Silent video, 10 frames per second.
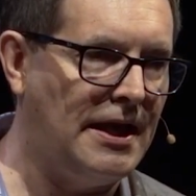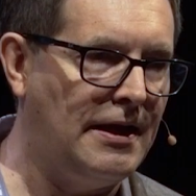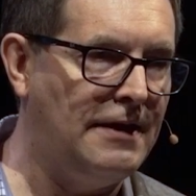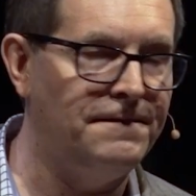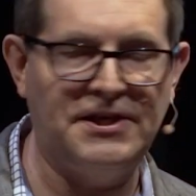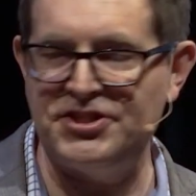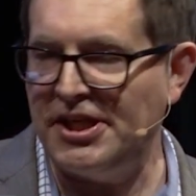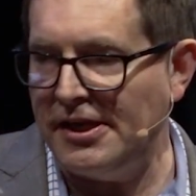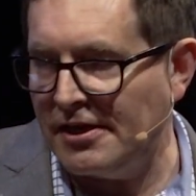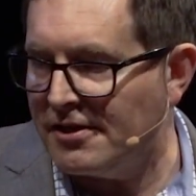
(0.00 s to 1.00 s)
If they
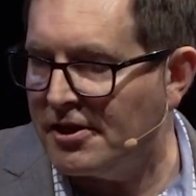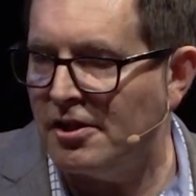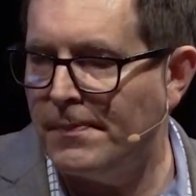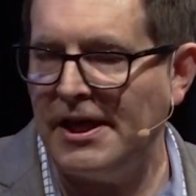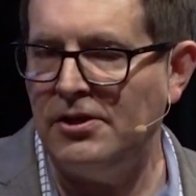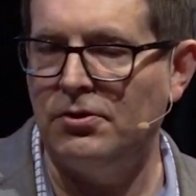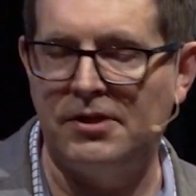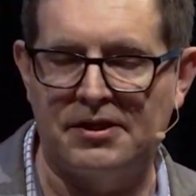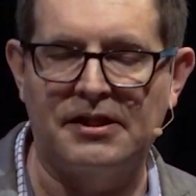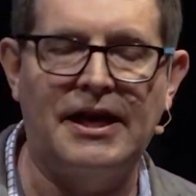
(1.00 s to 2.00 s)
cheated a little bit, you could
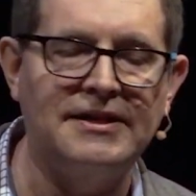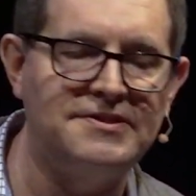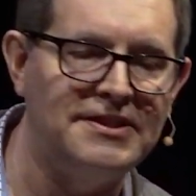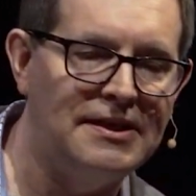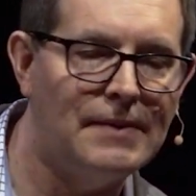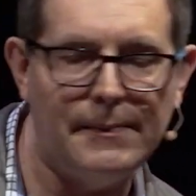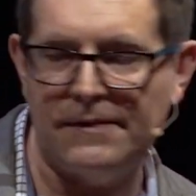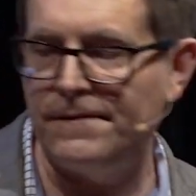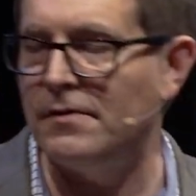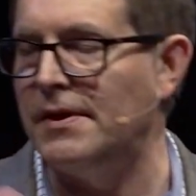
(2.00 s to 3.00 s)
get glycine, maybe
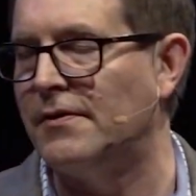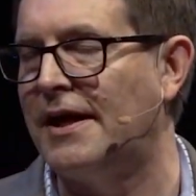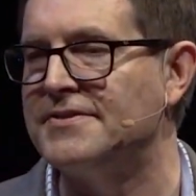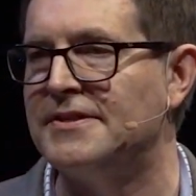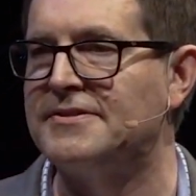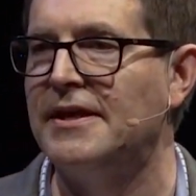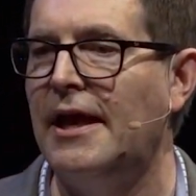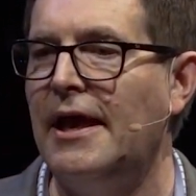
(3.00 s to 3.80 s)
a few amino acids,